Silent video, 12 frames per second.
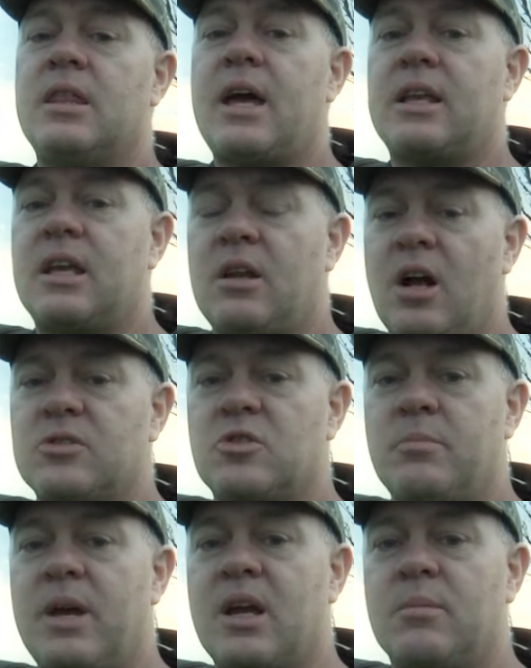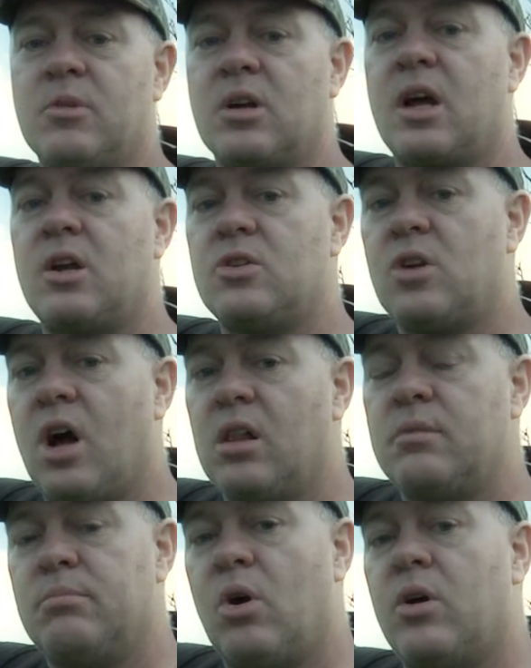that can also make them look kind of
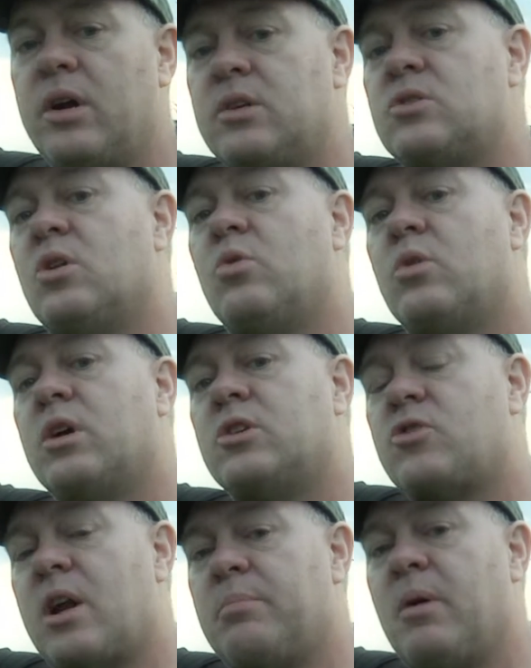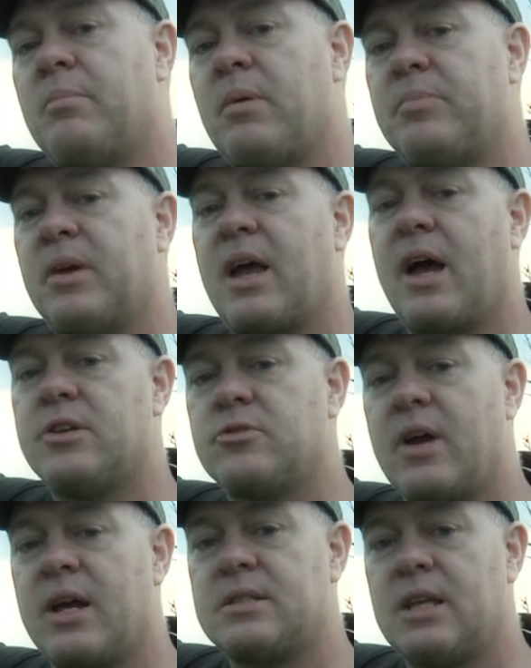dull and boring. So we're going to try to pump up the
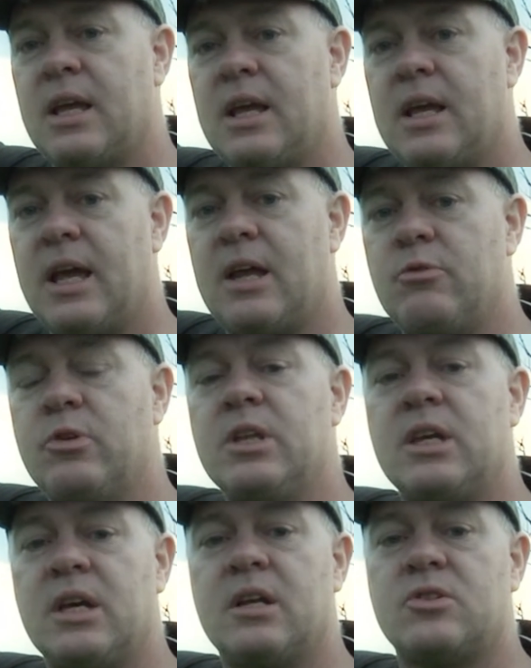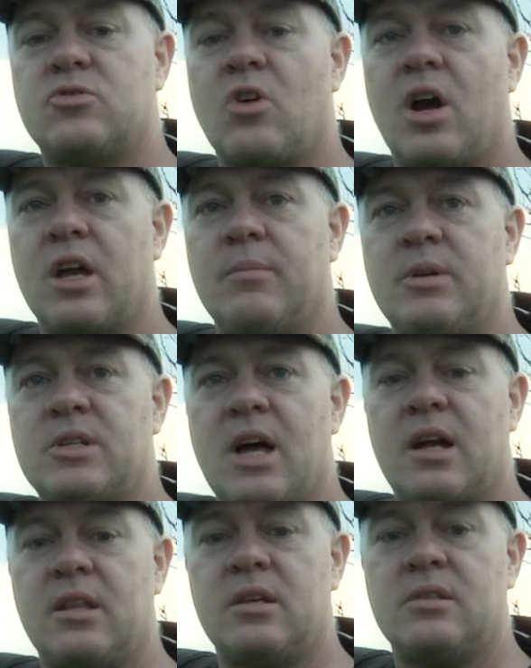contrast and really get a strong image
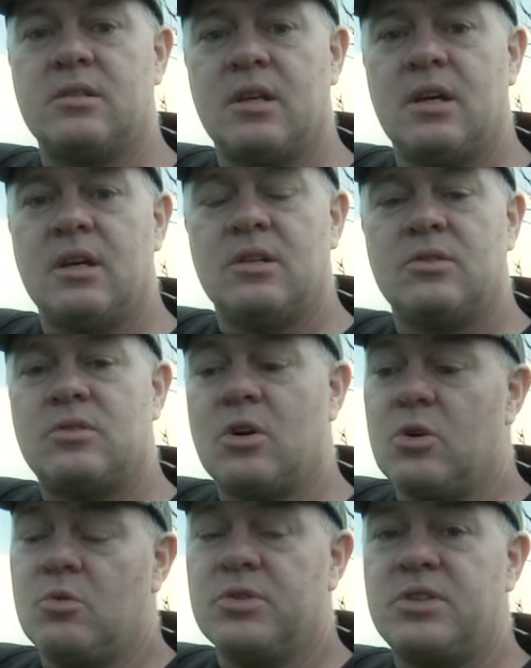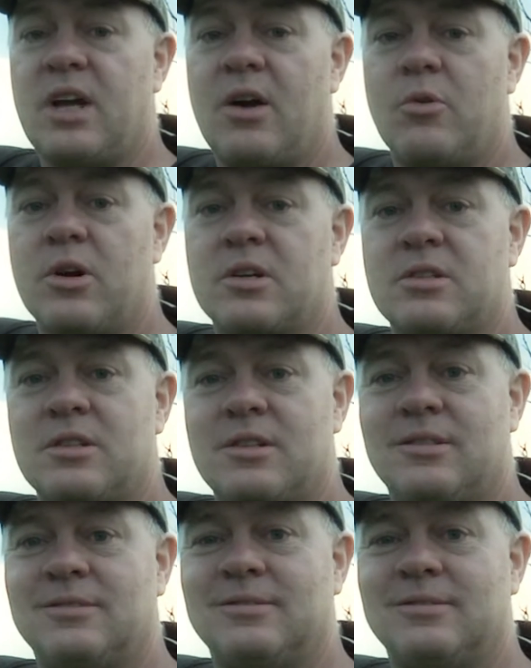out of these. So we'll see how it works.